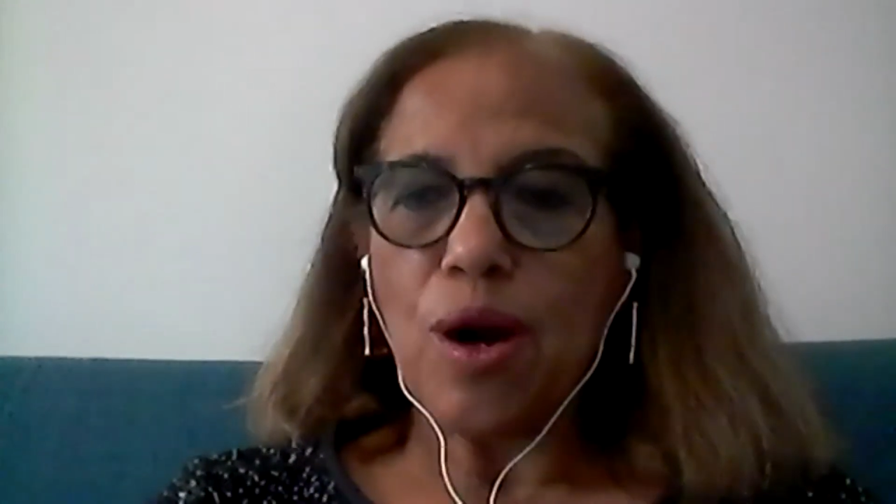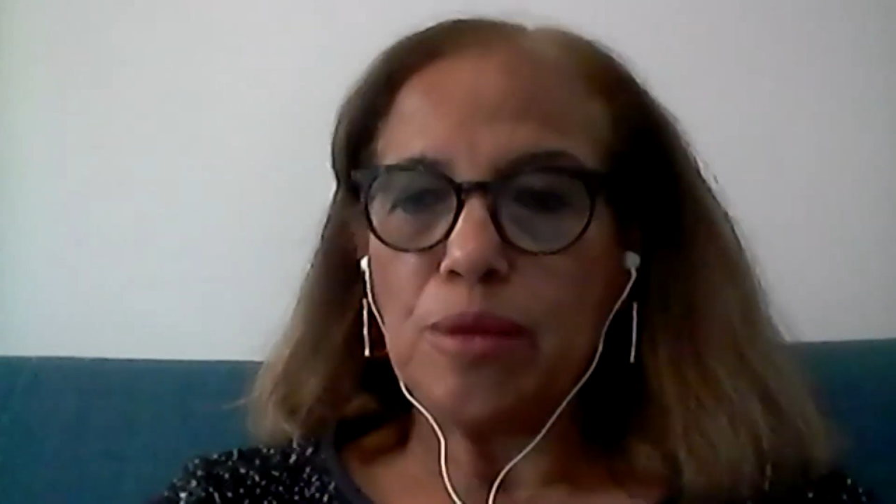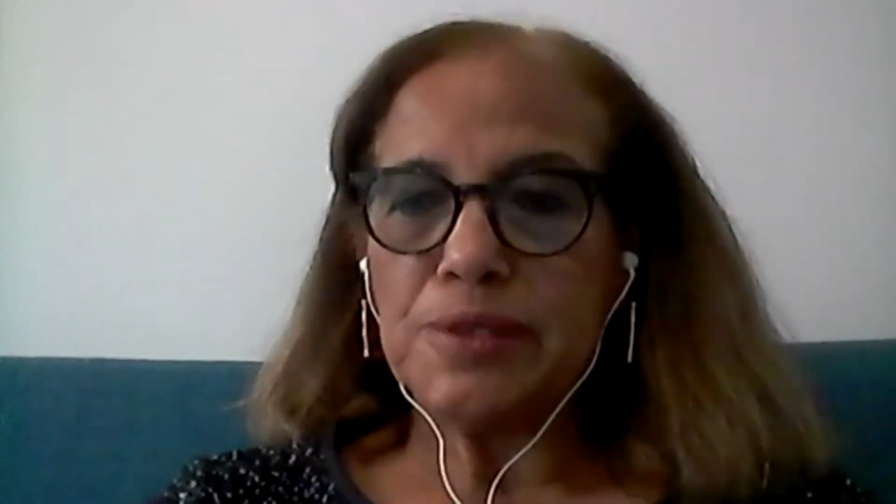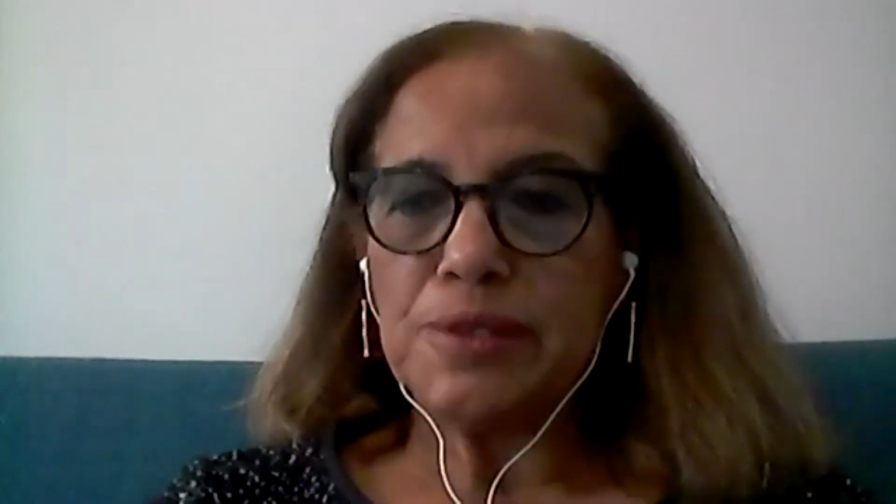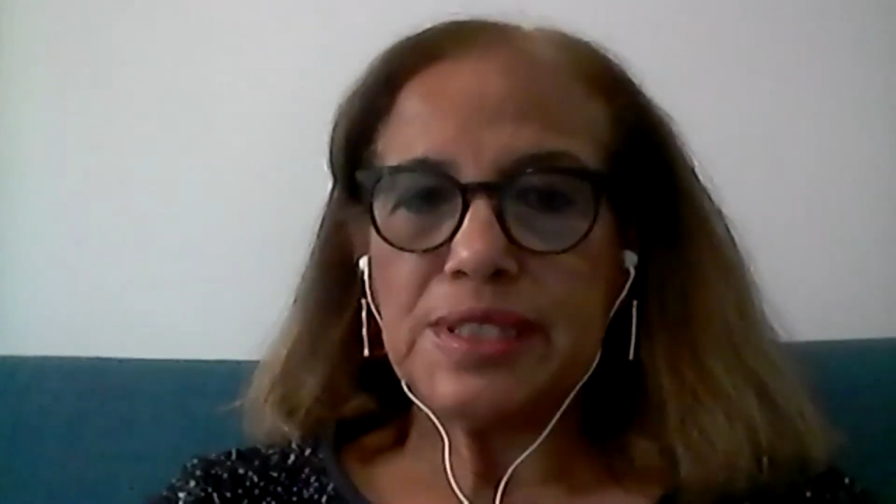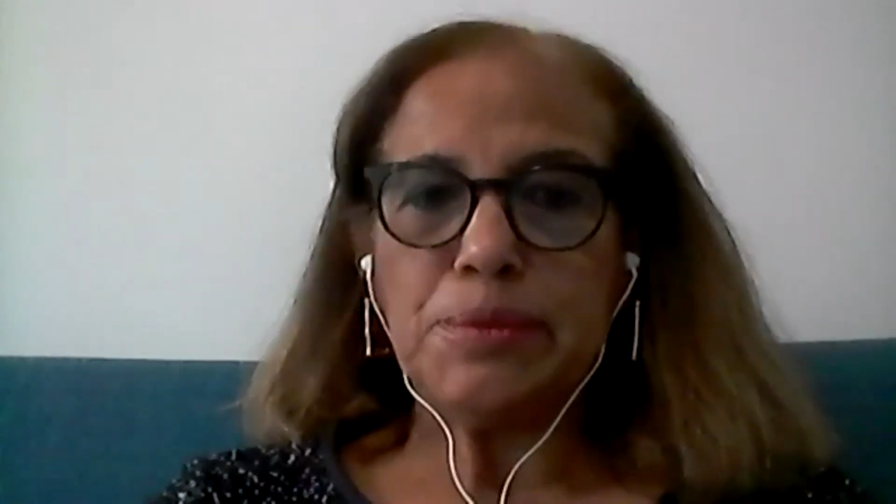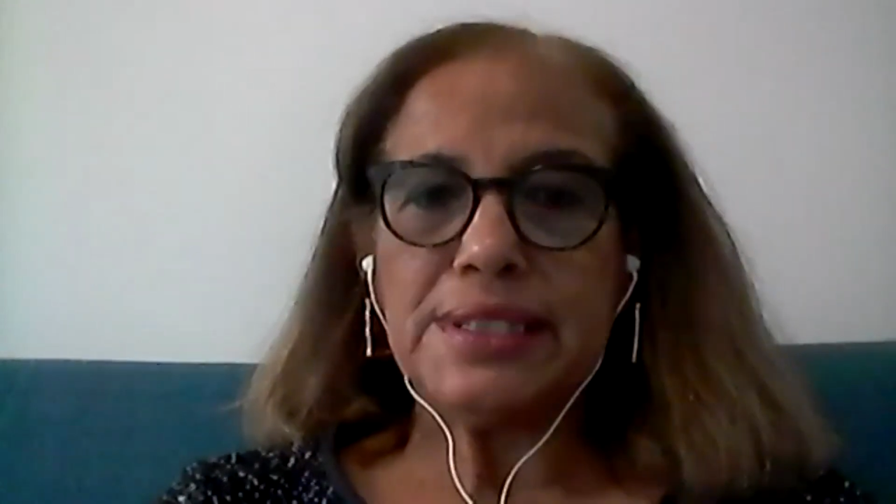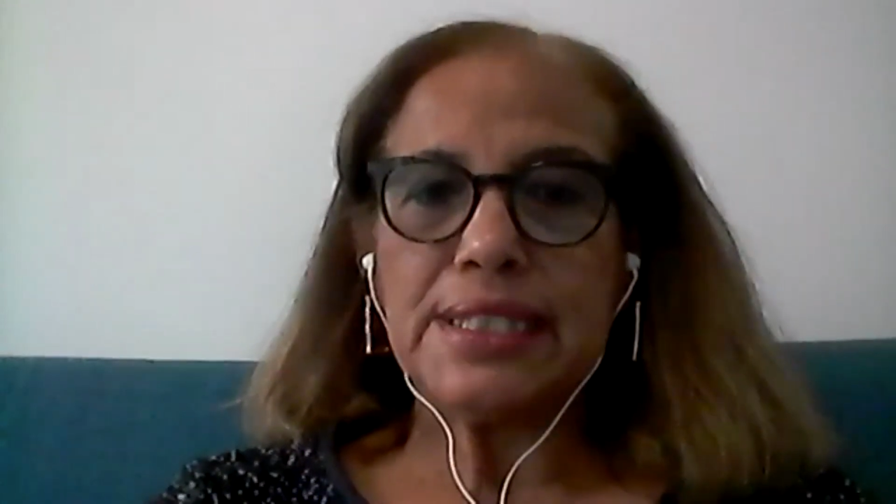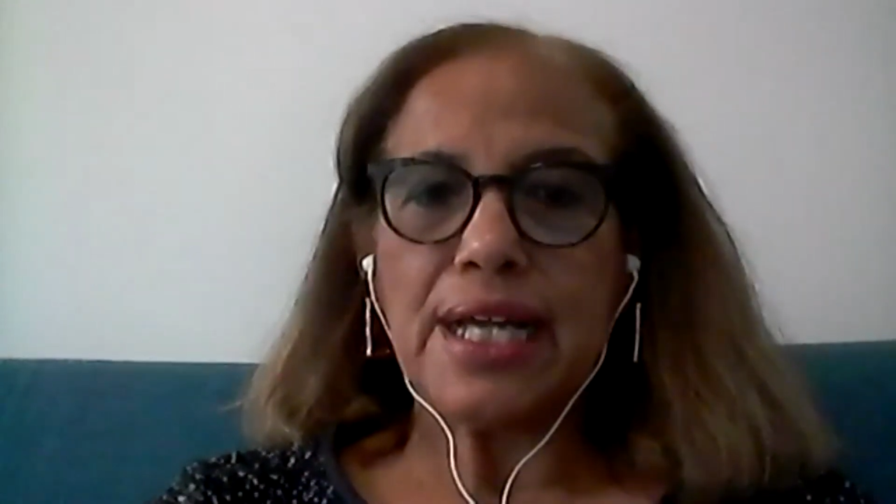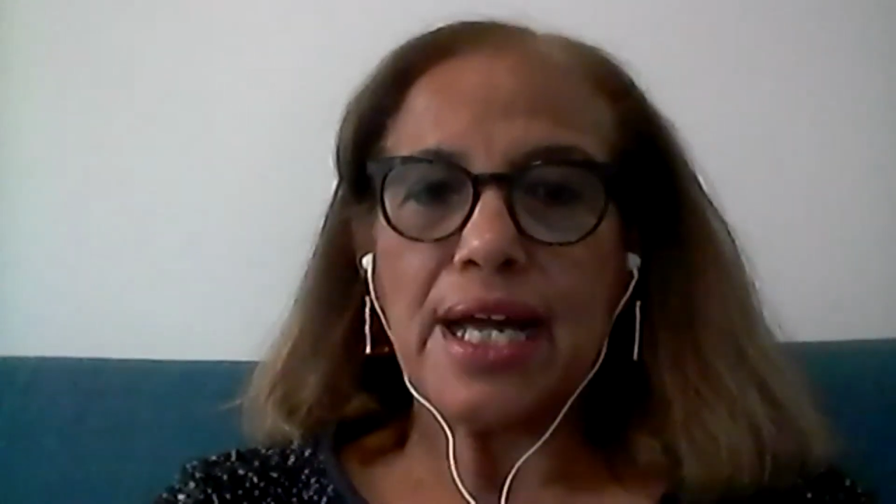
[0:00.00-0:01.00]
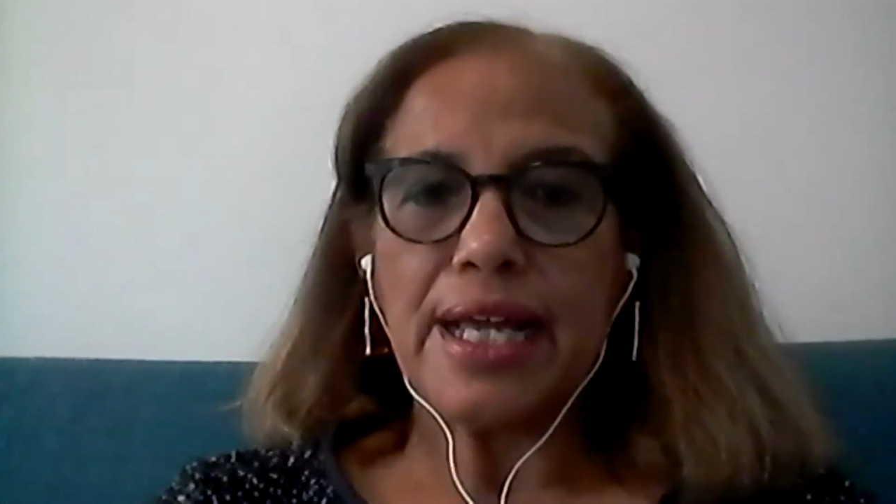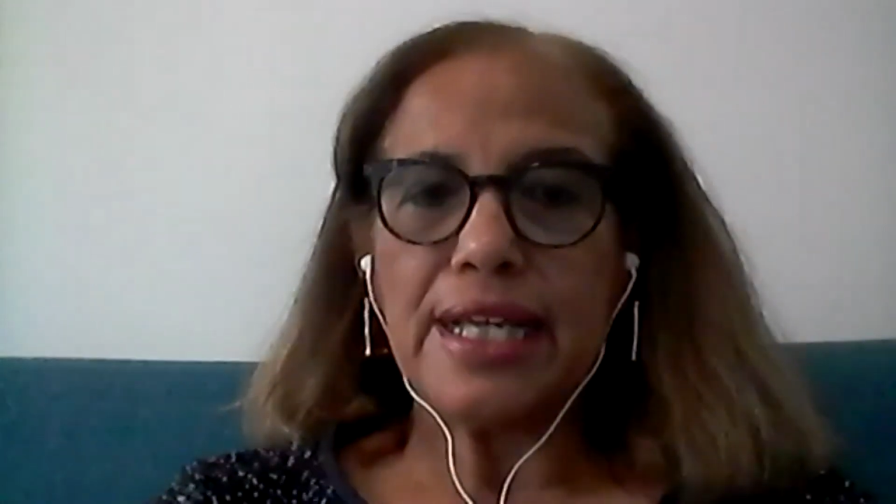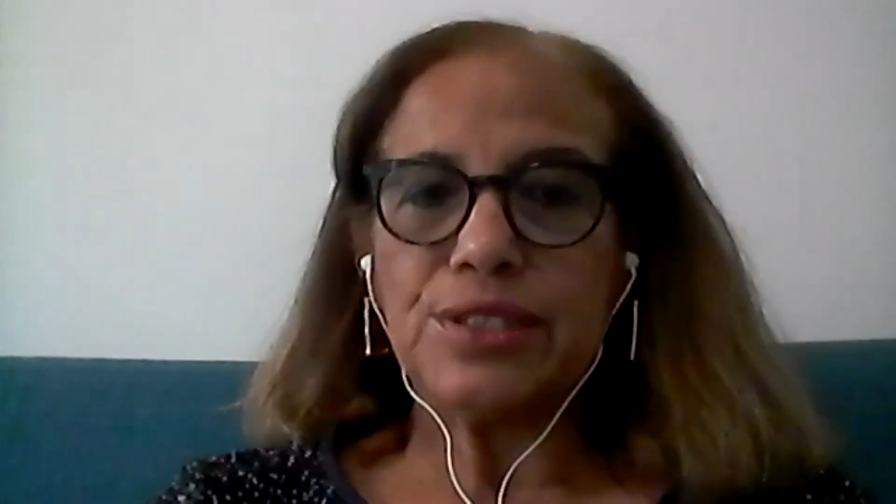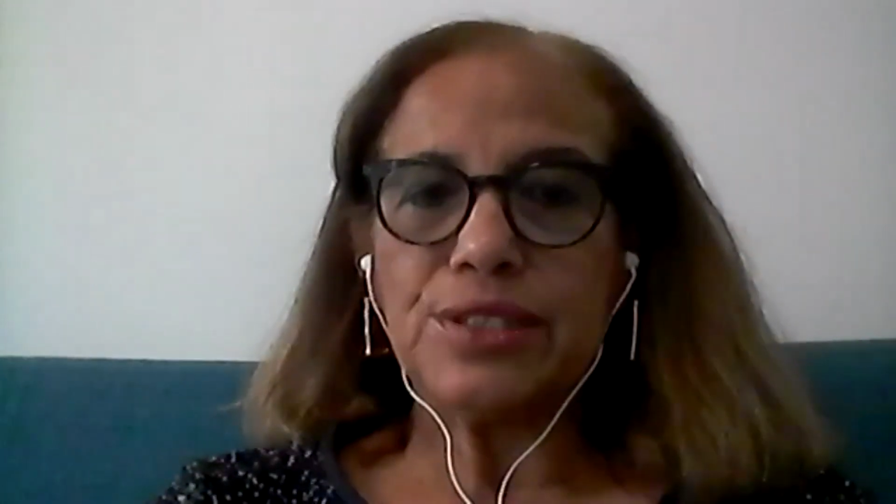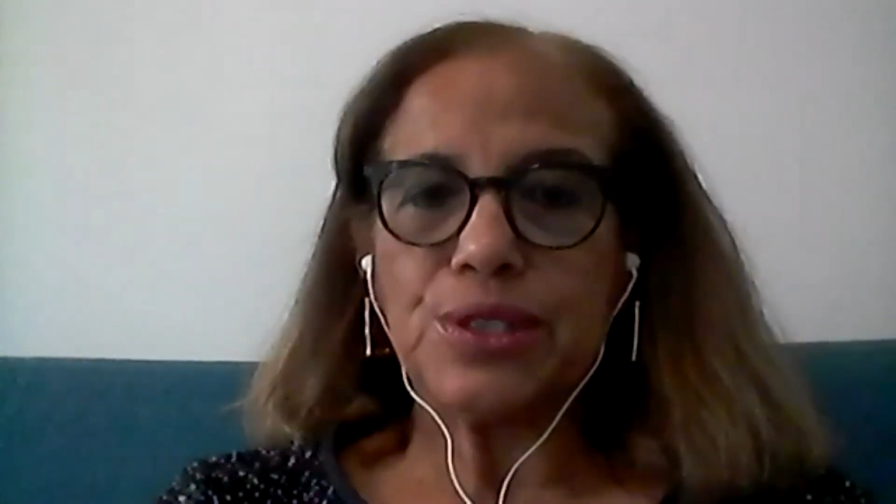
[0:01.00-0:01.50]
CBCI and
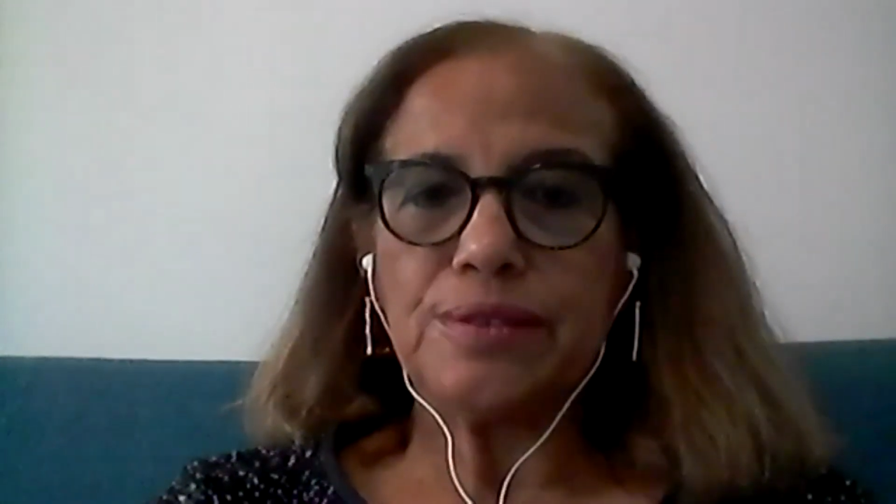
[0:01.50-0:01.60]
serves